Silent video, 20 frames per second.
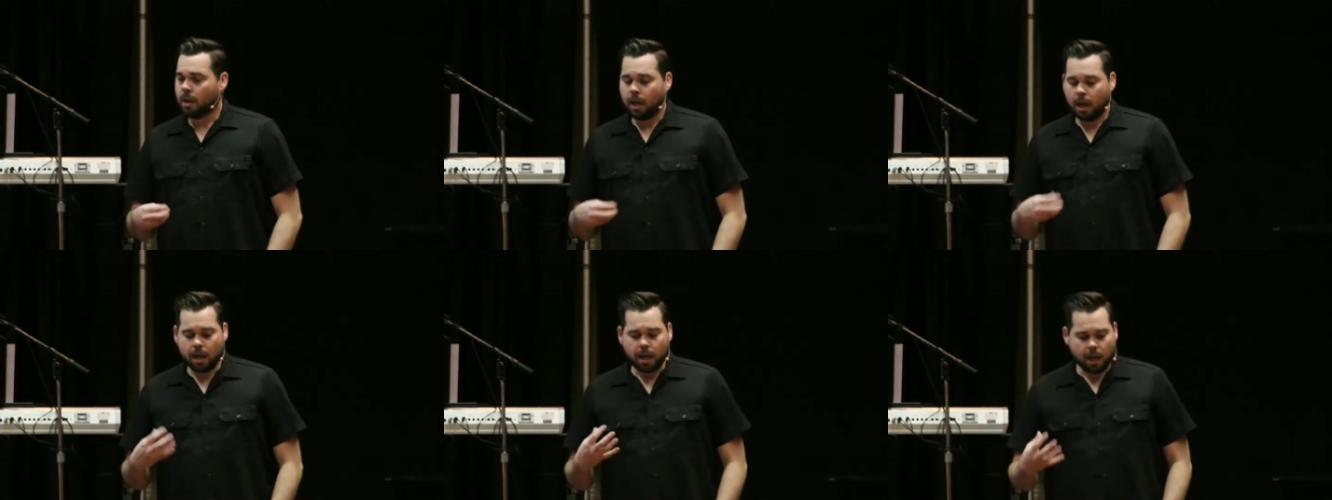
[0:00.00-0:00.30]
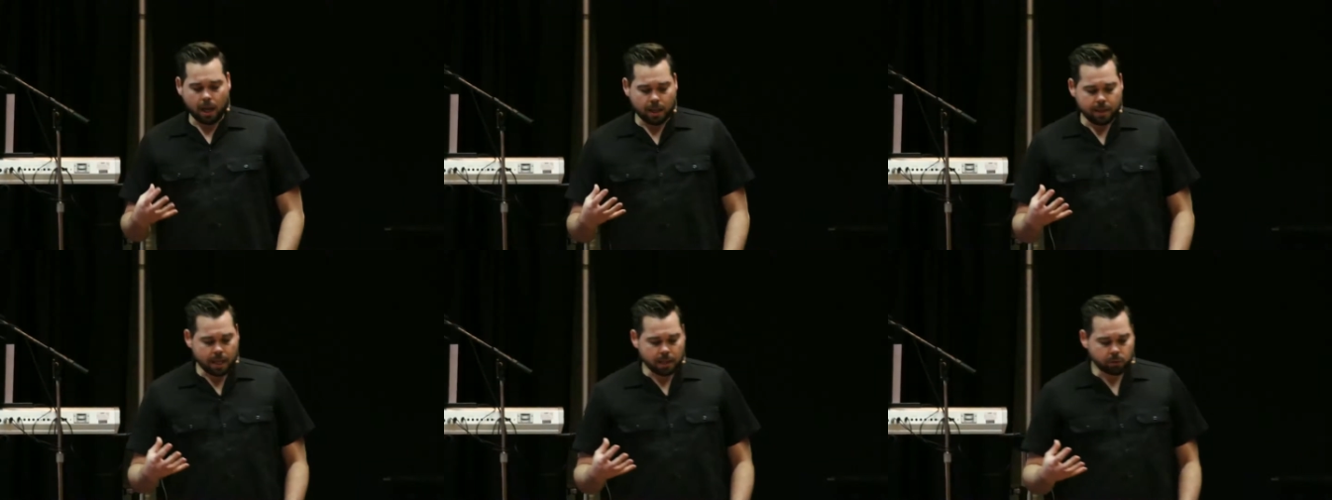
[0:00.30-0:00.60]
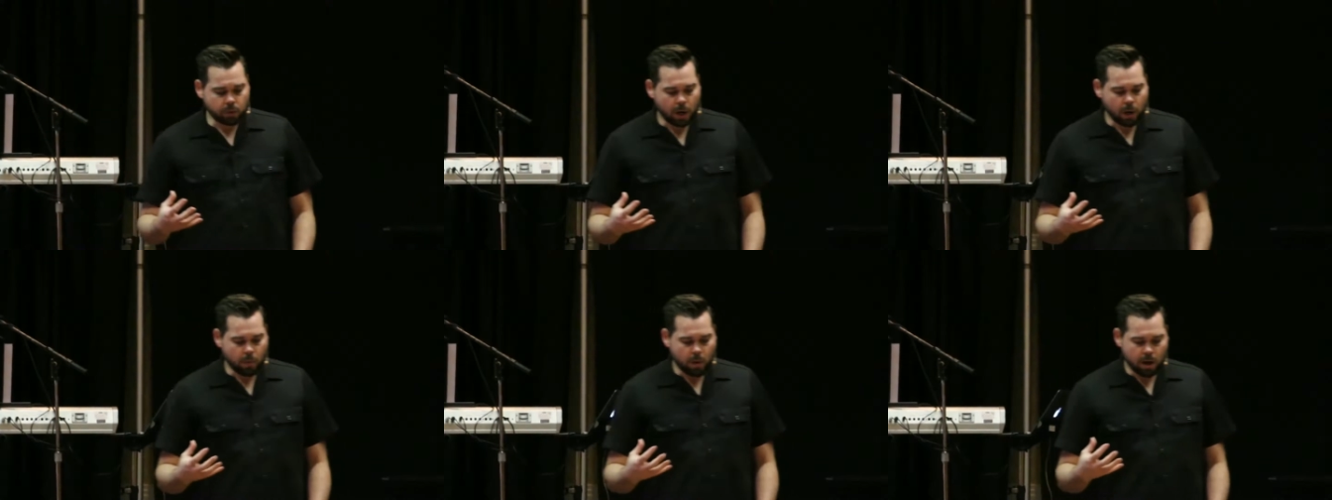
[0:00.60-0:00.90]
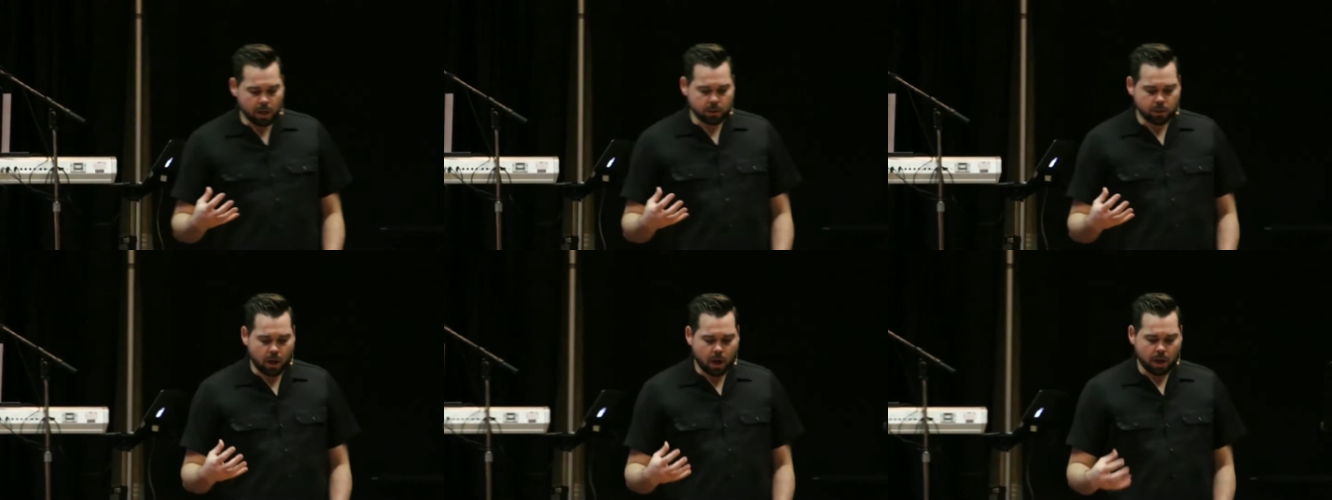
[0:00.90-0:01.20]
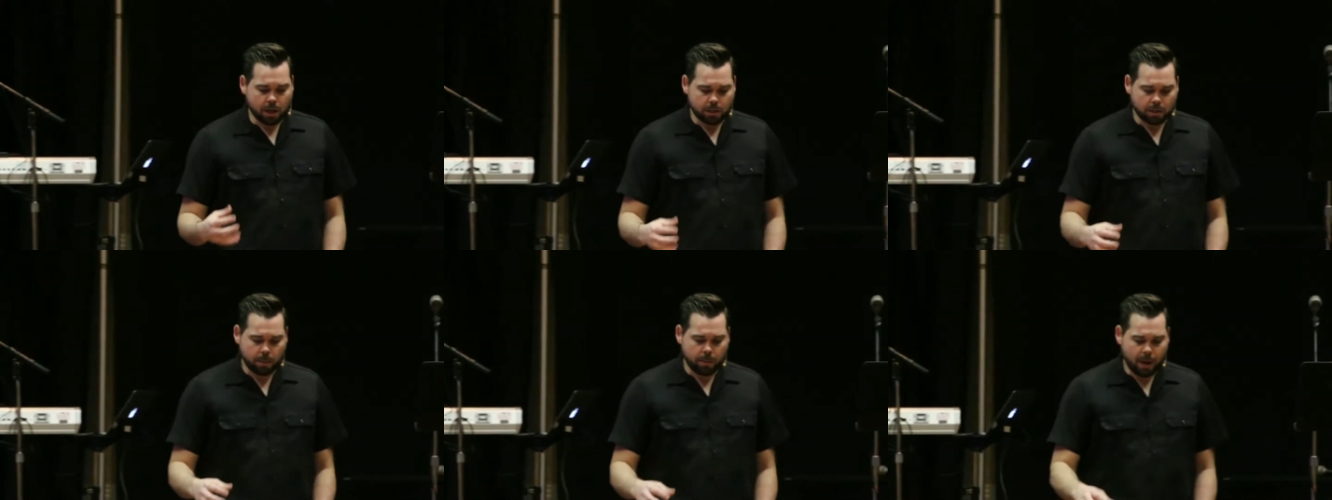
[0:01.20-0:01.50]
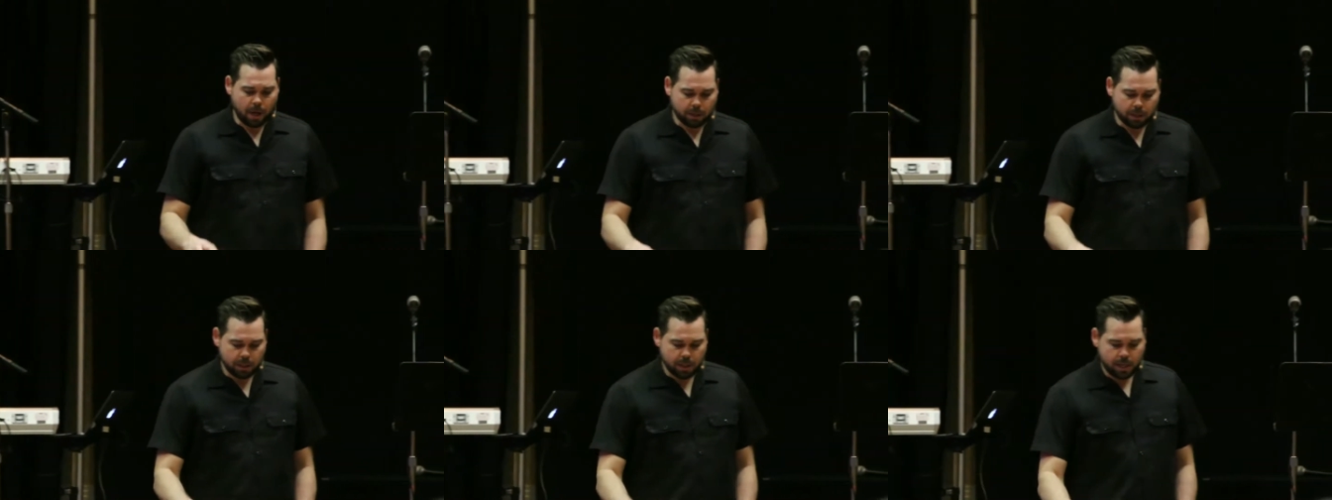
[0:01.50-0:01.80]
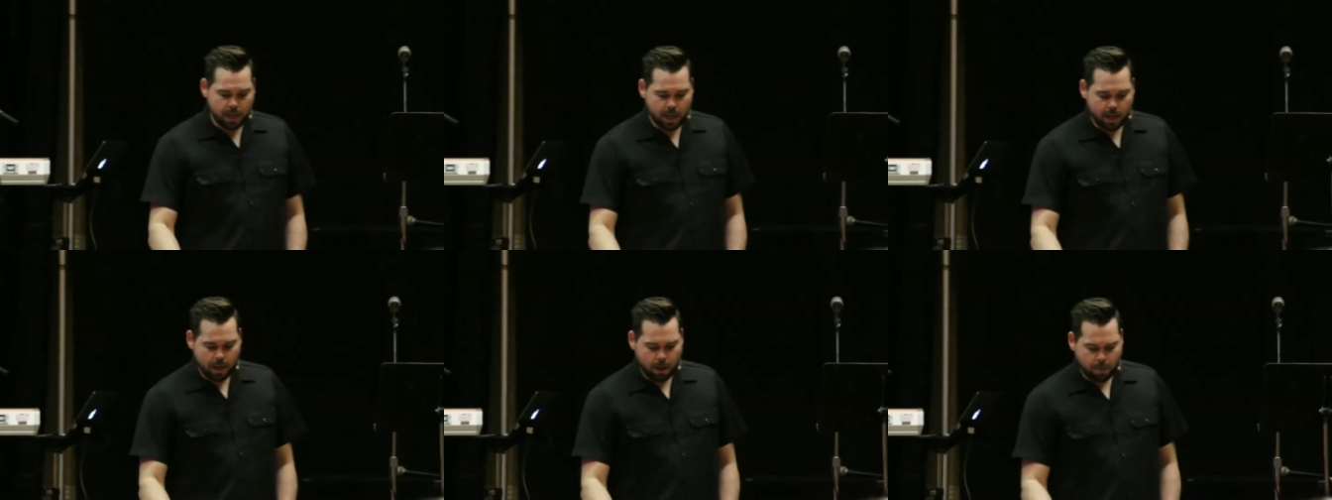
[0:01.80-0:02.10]
And, and that's what I want to talk about
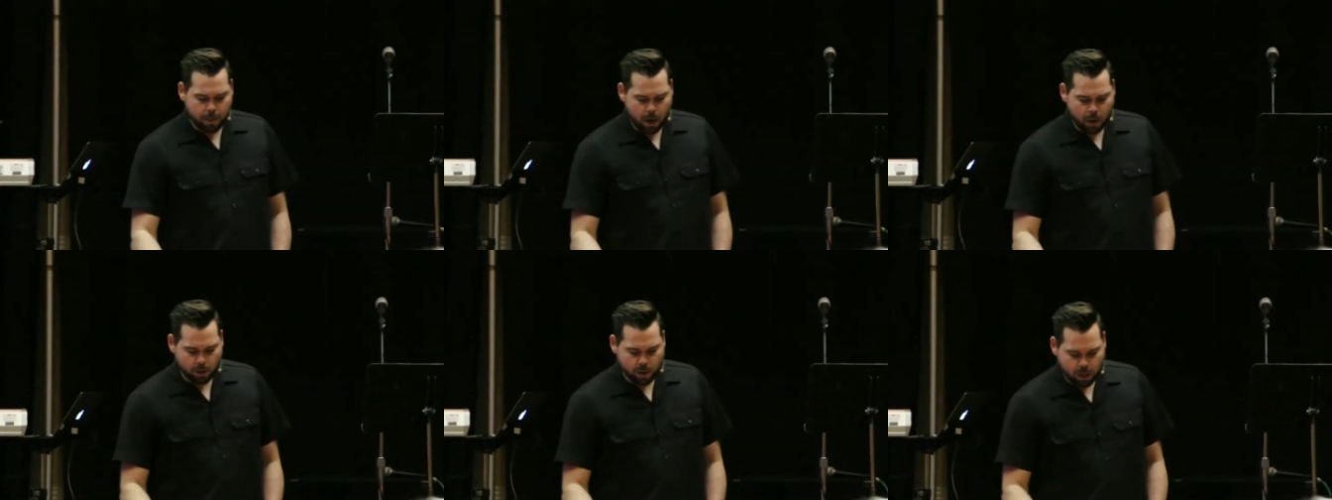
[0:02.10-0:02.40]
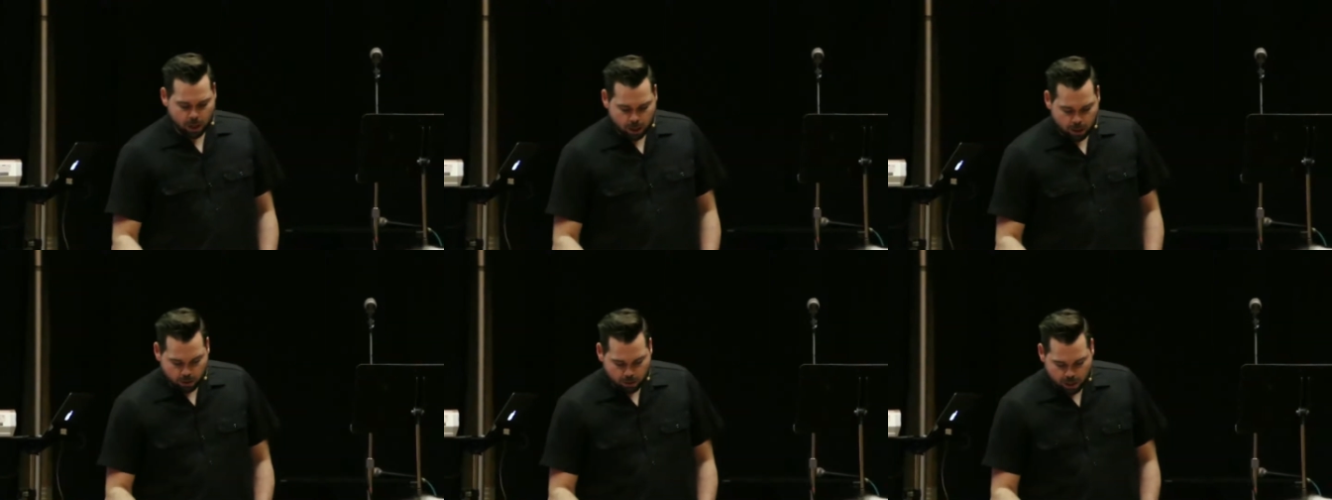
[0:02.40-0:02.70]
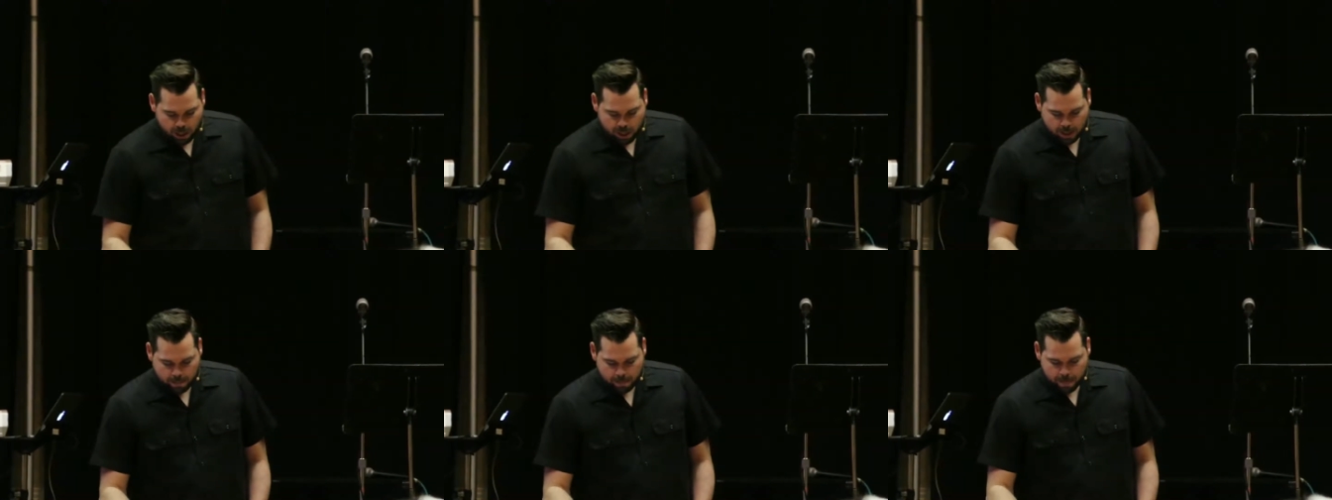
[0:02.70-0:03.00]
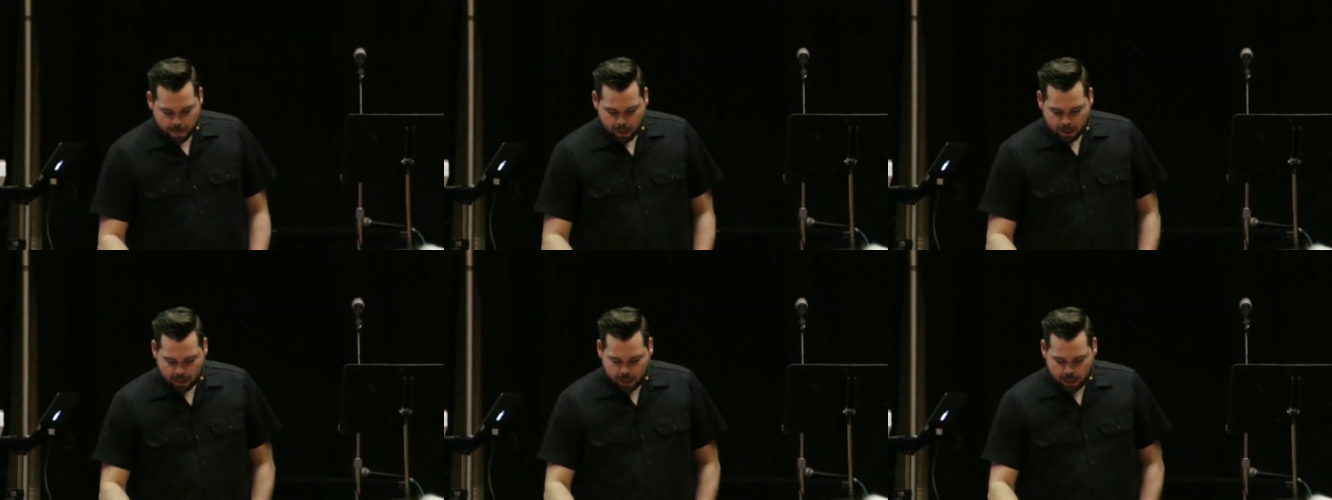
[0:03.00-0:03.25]
today about hearing